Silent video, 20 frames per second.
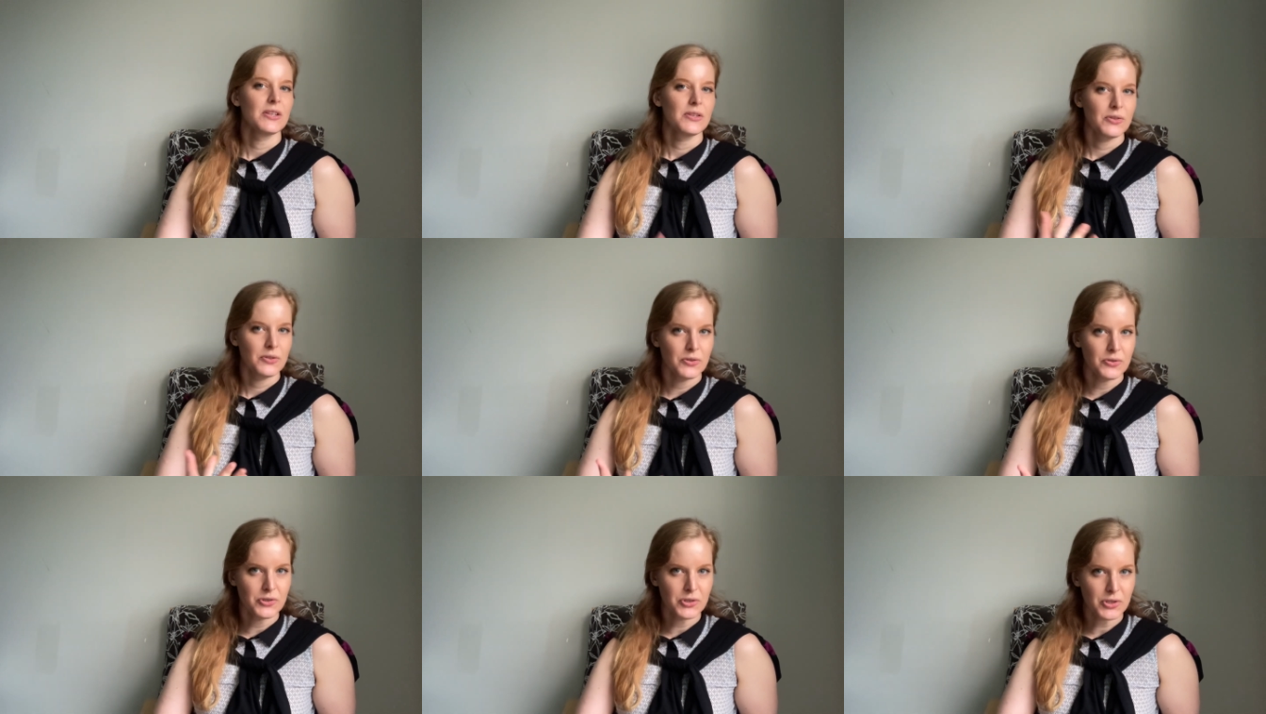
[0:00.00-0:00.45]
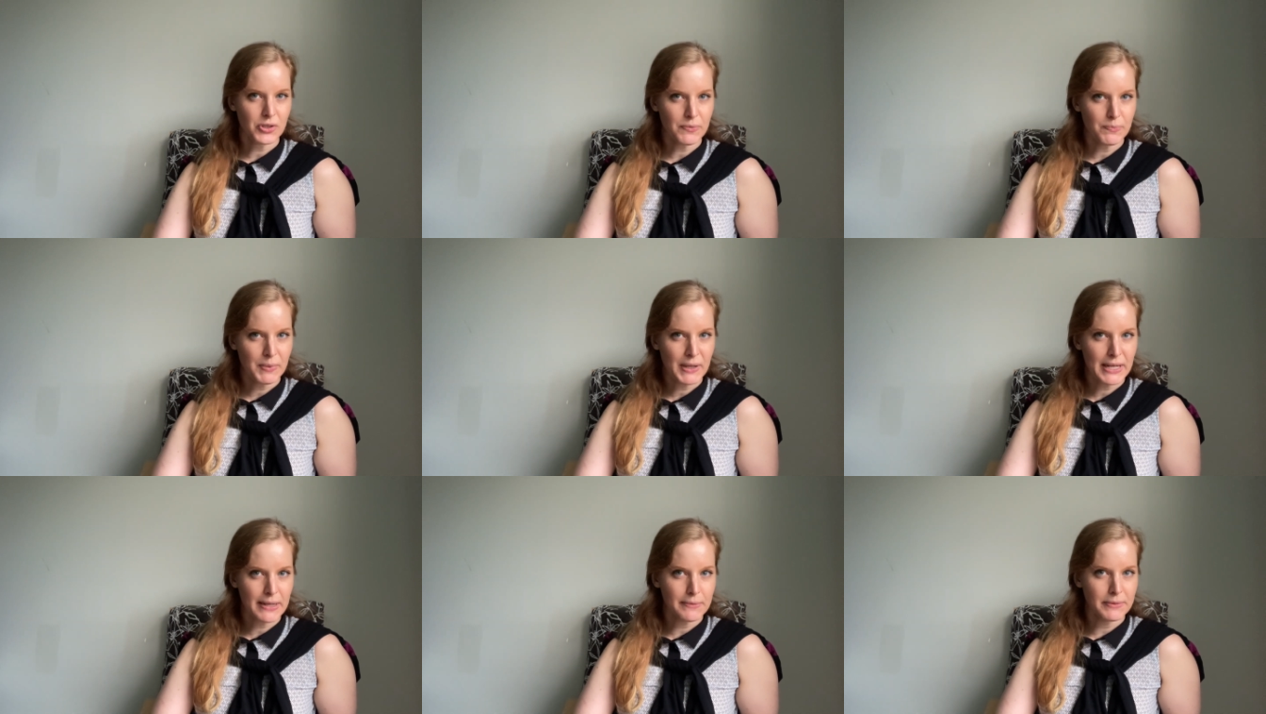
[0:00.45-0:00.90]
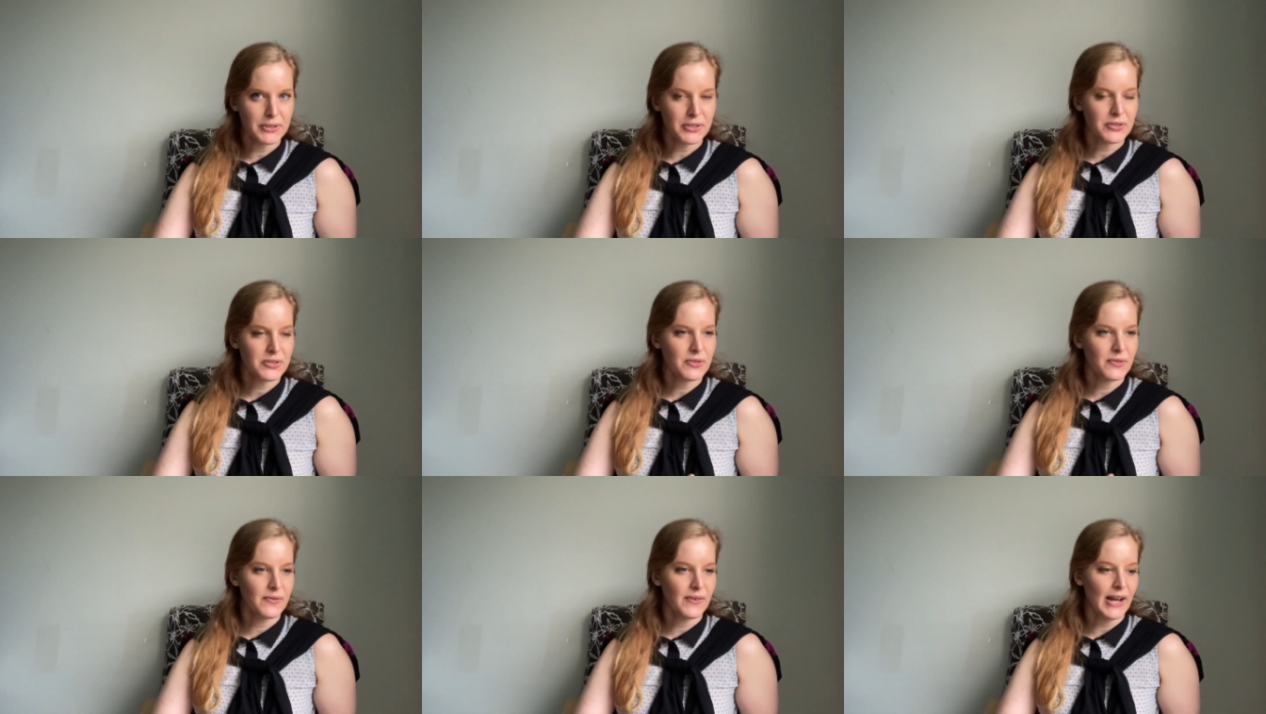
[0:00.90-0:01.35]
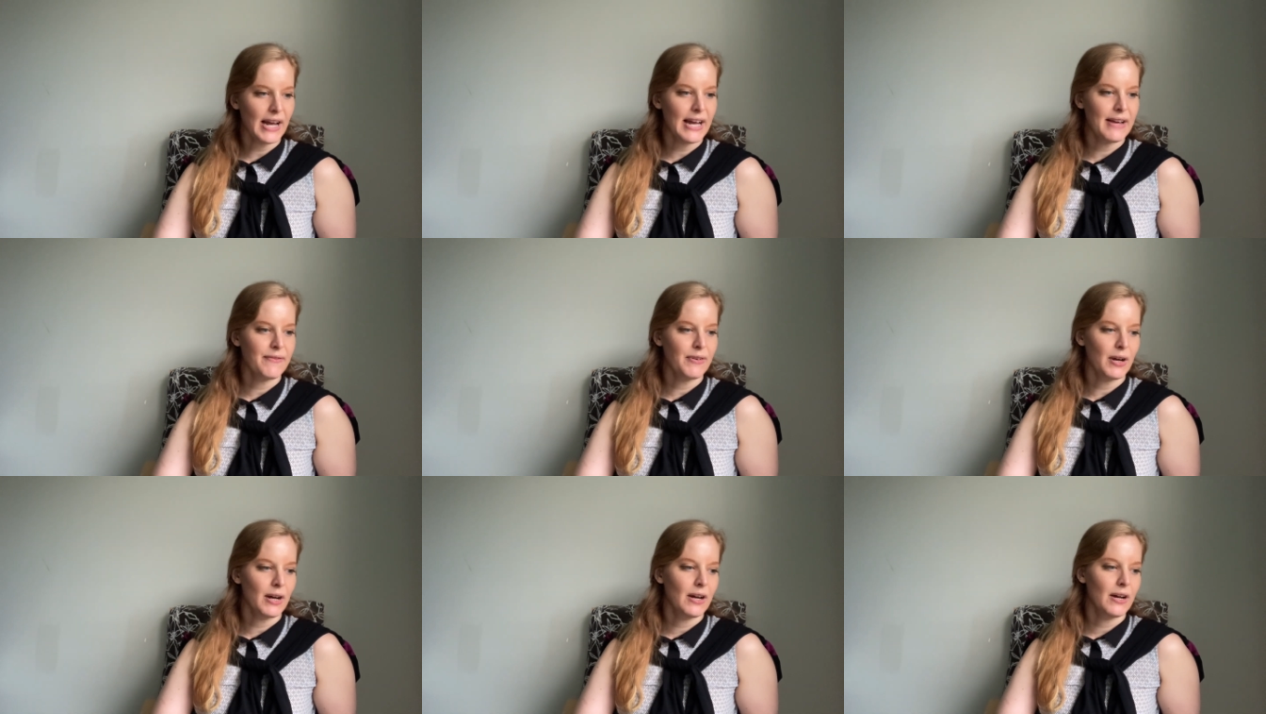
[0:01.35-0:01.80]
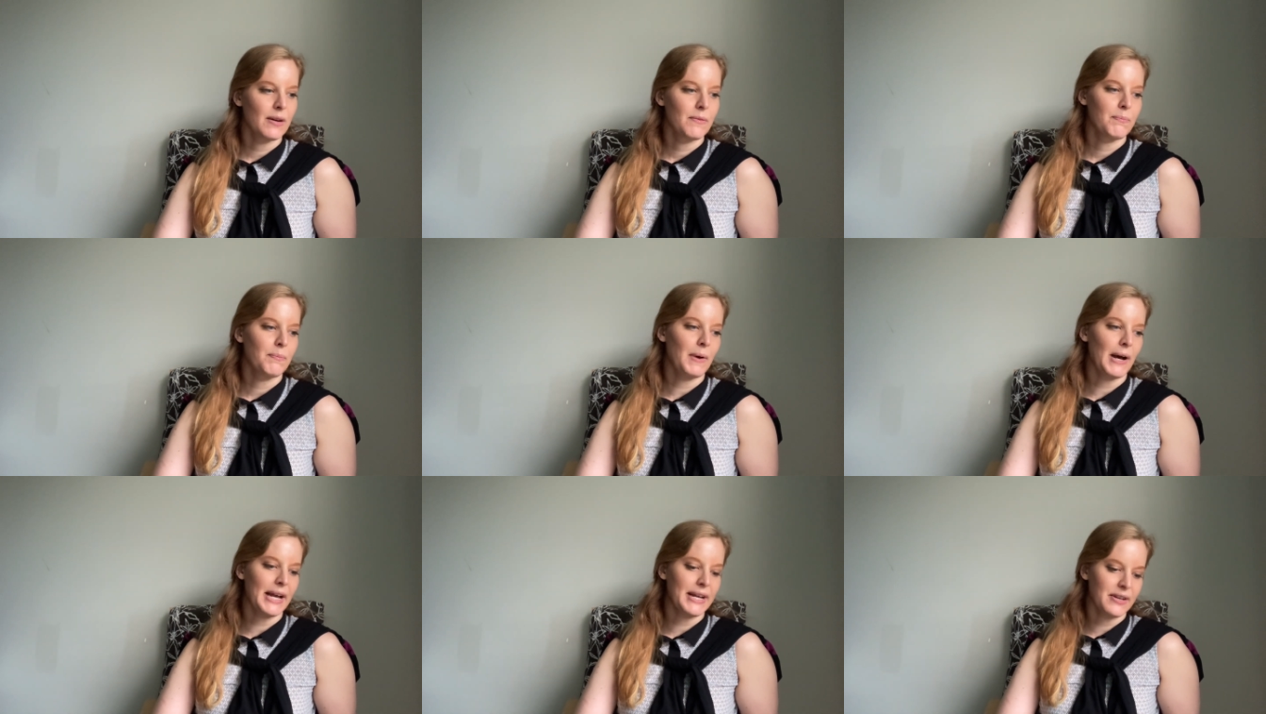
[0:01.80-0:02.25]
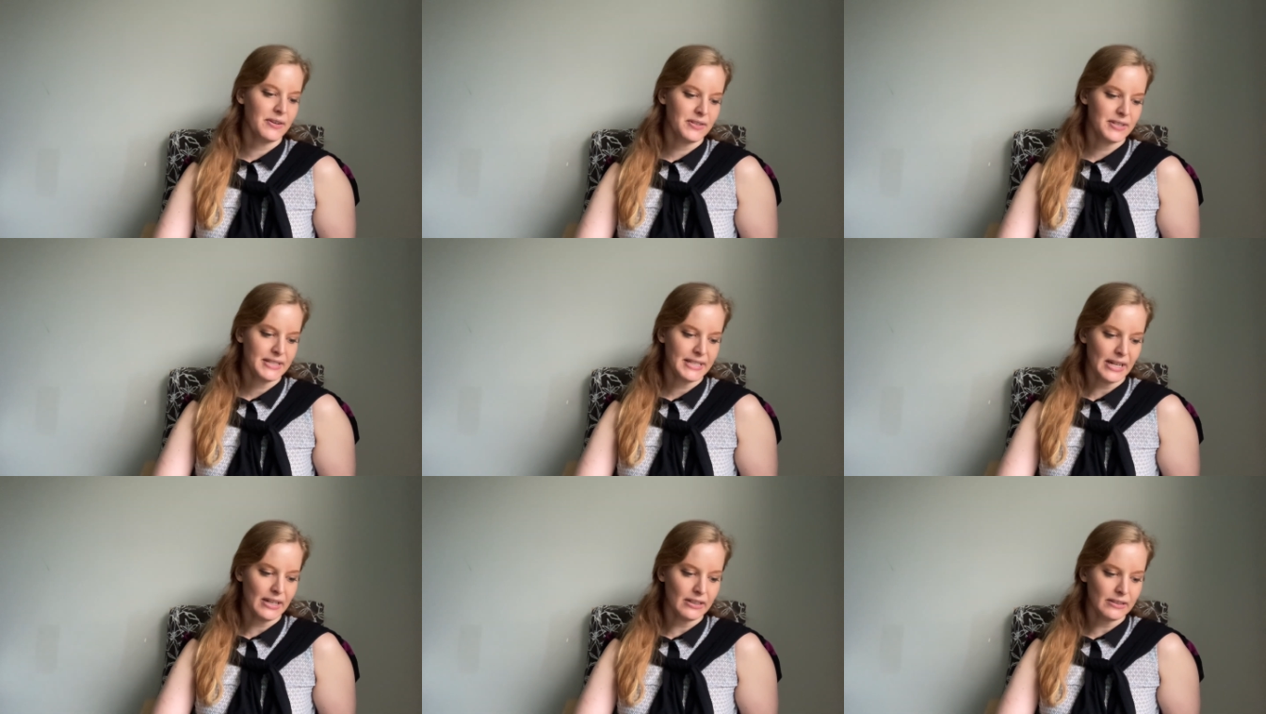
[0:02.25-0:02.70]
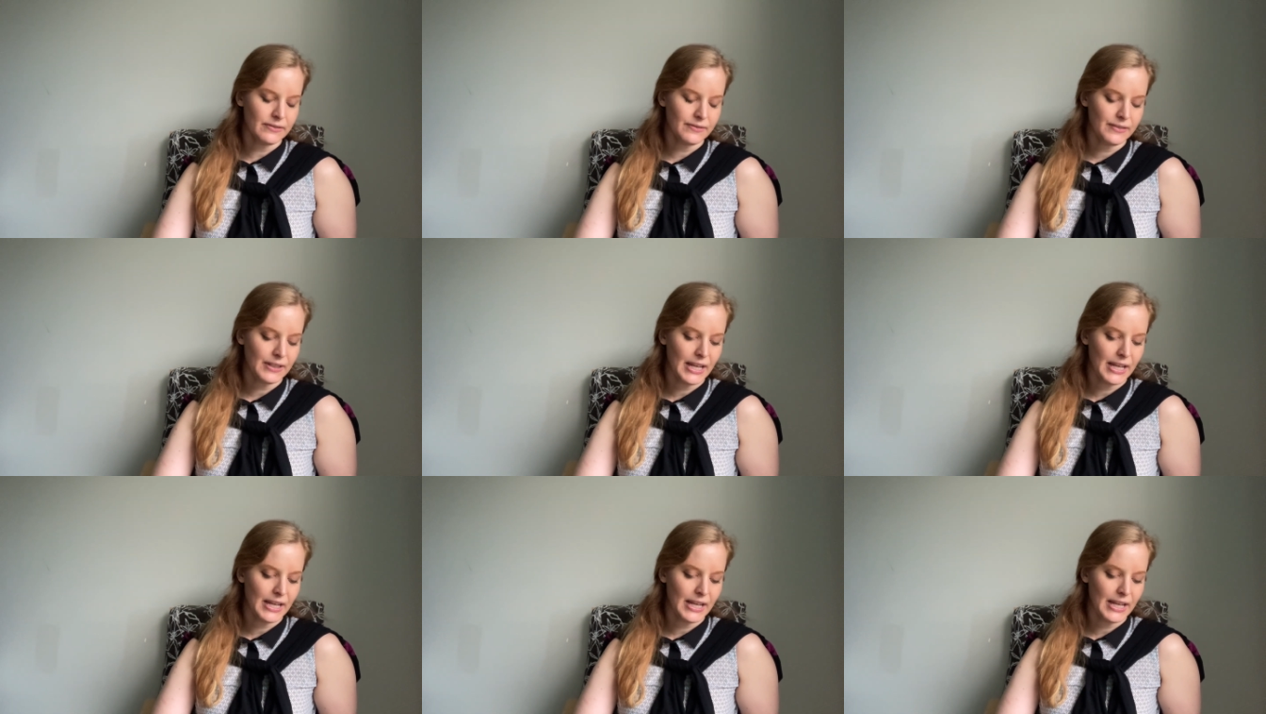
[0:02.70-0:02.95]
You should be able to survive by yourself.